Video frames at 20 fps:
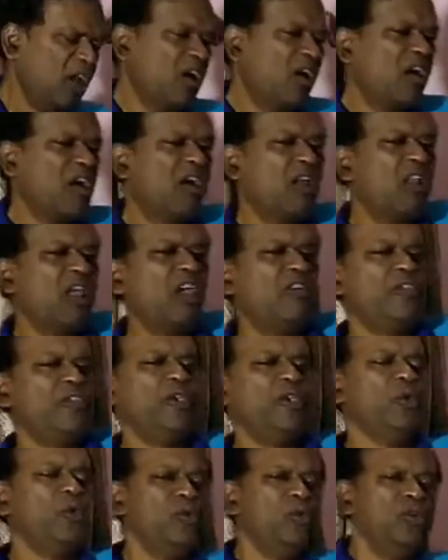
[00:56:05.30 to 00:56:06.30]
All of
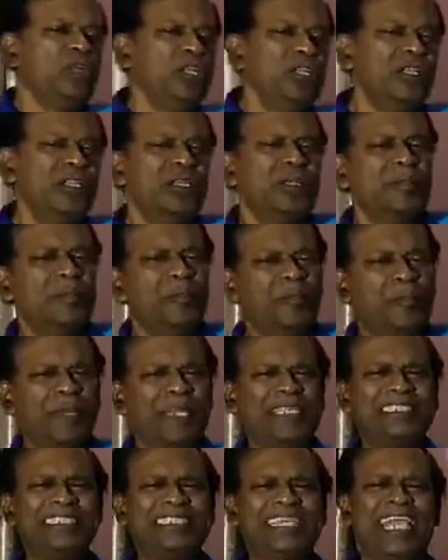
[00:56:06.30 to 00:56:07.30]
you,
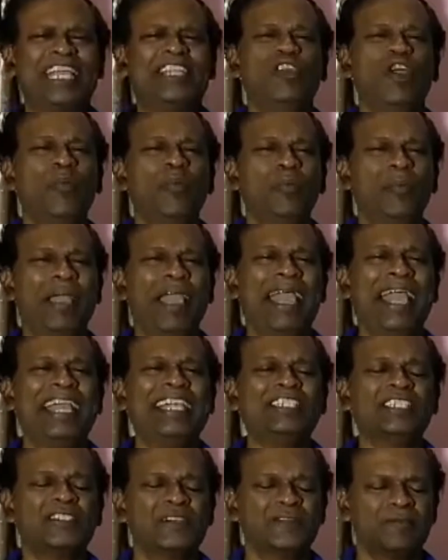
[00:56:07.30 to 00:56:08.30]
please get your
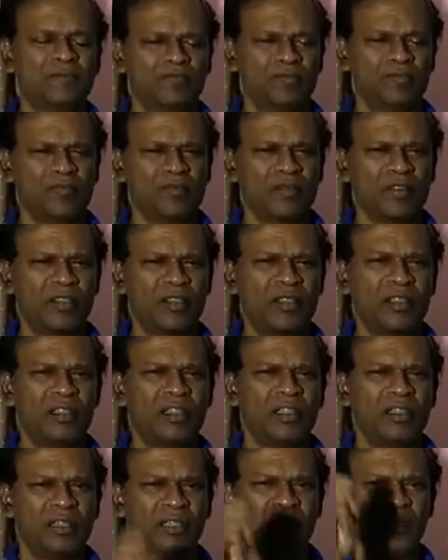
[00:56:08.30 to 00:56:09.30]
mass
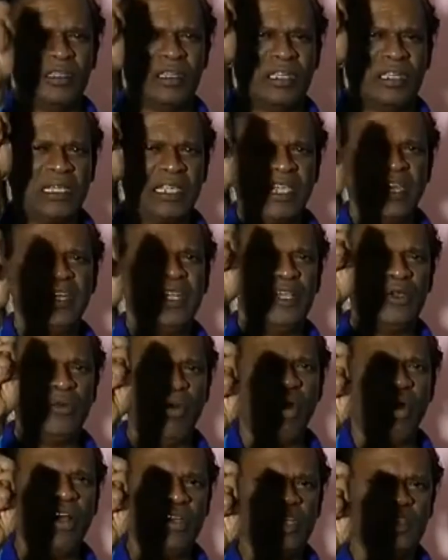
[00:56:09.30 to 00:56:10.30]
healing
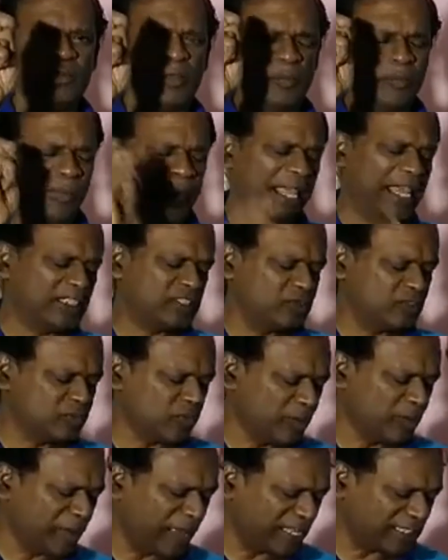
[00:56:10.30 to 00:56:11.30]
wand. It's been blessed for
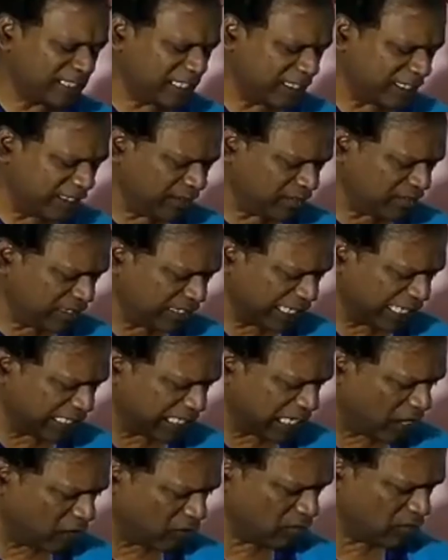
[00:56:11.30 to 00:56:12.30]
mass healing. Get
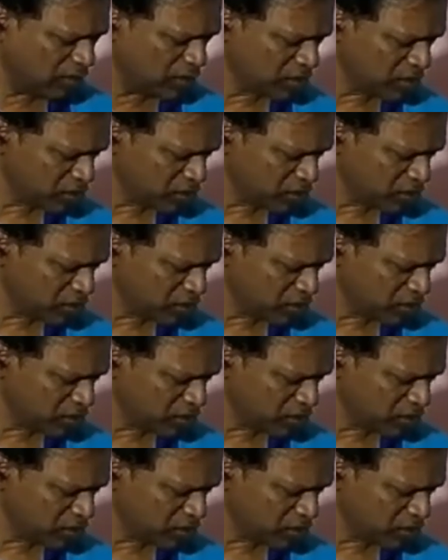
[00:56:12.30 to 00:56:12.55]
now.